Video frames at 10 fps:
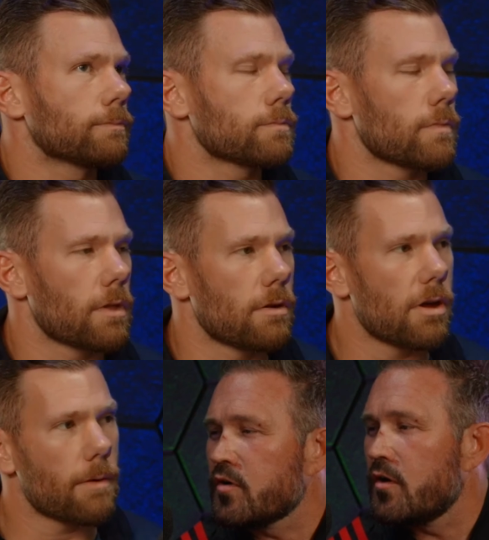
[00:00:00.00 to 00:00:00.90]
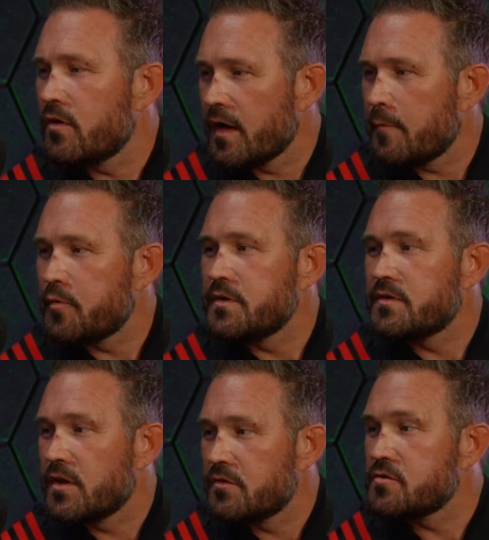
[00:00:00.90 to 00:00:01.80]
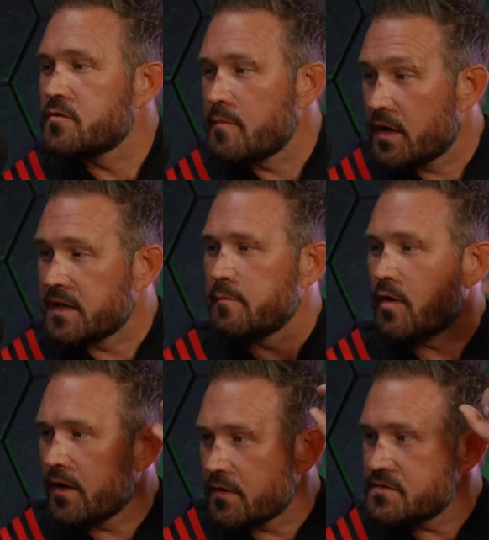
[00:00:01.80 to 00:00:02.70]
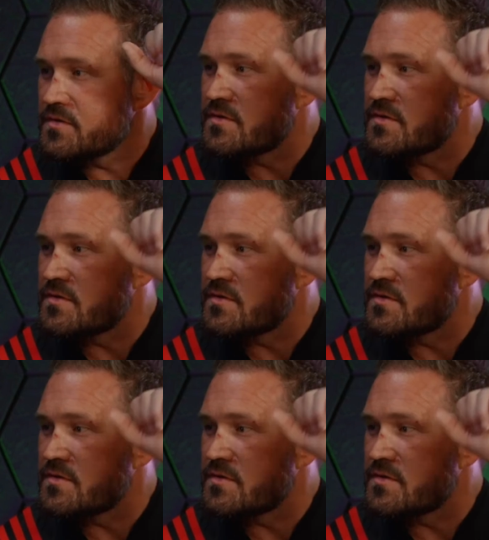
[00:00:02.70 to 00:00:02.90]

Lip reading: Remember growing up when you'd go do the monkey bars?